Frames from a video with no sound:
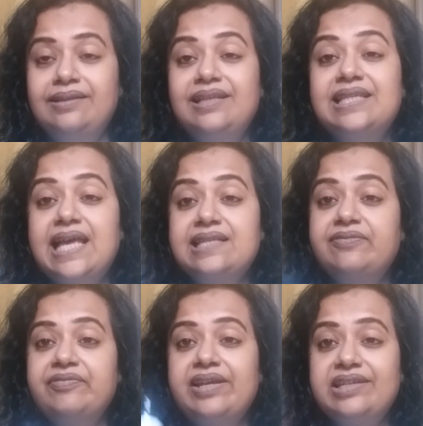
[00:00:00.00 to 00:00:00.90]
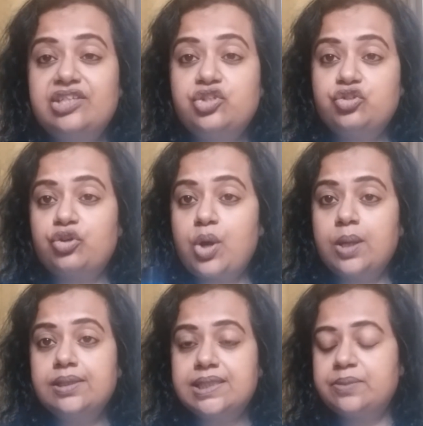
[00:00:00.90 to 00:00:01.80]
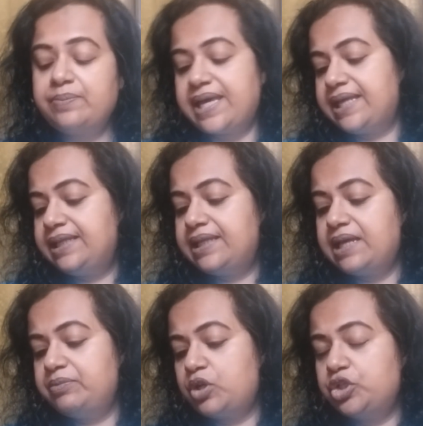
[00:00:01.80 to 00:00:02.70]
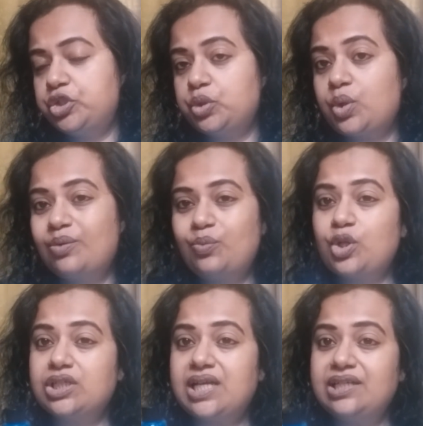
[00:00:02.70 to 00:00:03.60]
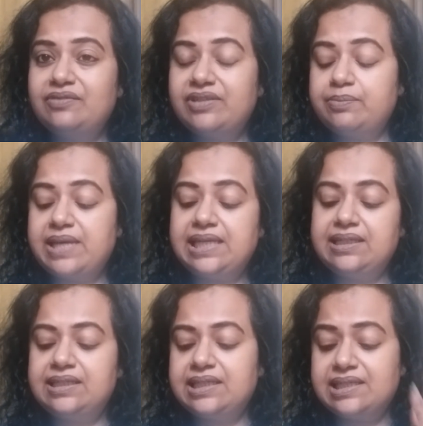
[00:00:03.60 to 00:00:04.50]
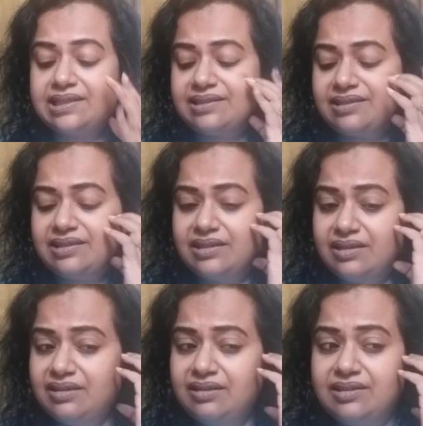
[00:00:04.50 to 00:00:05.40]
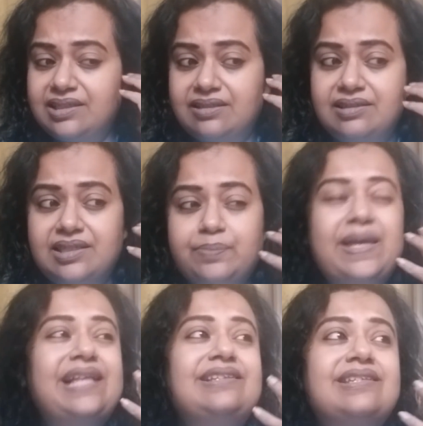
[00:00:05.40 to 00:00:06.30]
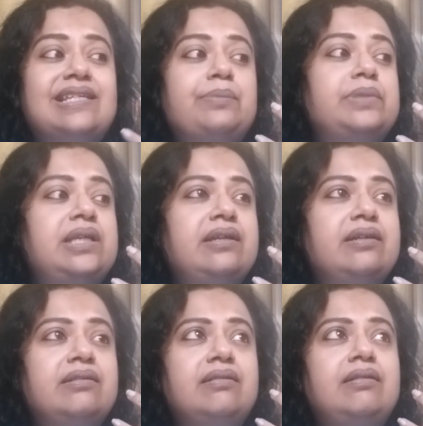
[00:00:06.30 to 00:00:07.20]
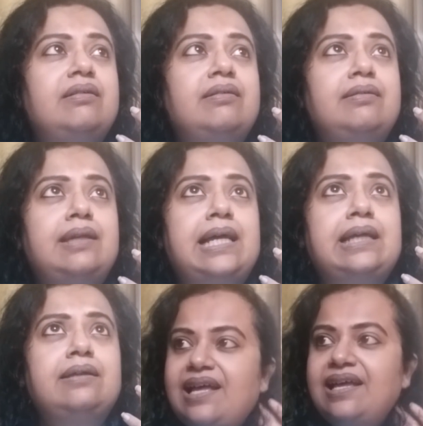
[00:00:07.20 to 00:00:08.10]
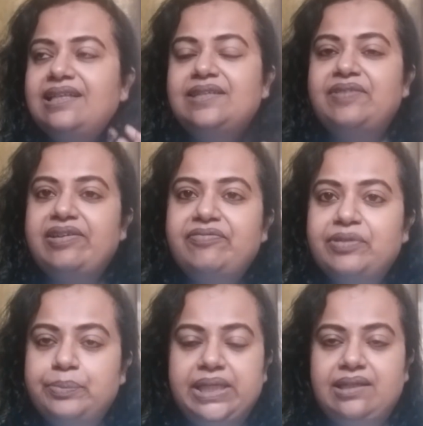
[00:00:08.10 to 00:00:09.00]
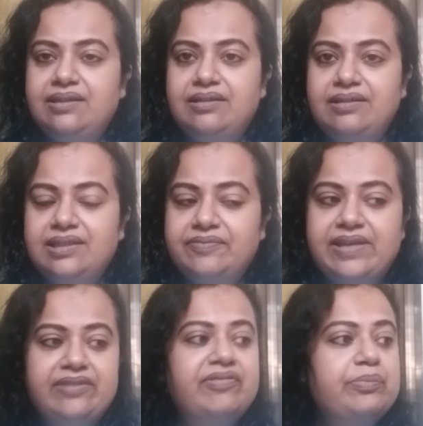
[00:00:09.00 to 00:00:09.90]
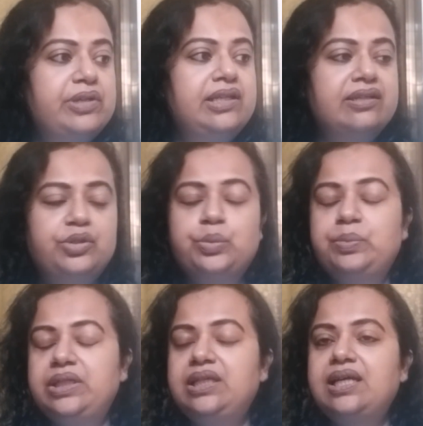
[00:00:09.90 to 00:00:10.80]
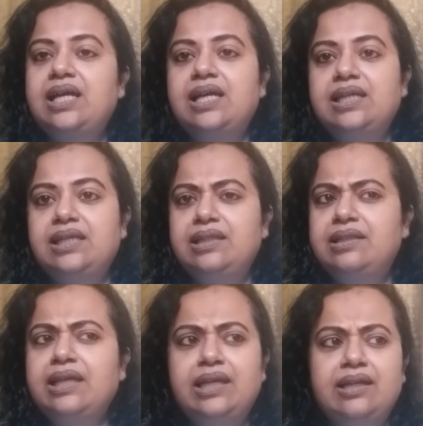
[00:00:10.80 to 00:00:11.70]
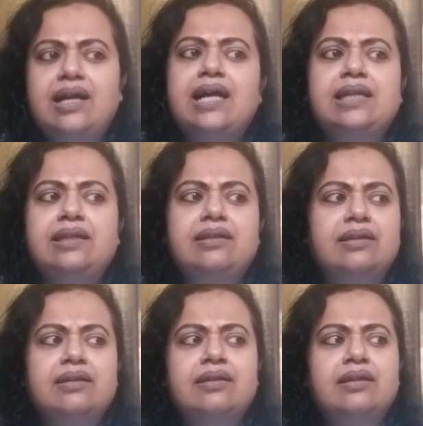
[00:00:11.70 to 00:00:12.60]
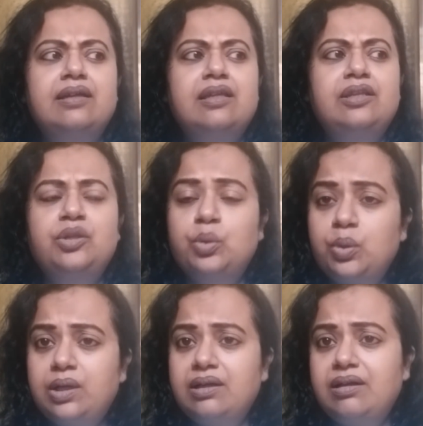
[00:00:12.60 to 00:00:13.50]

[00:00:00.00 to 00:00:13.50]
this has a very strong smell. I'm not sure what kind of smell it is. It smells something like, it's very familiar. It's very familiar to me. I think I know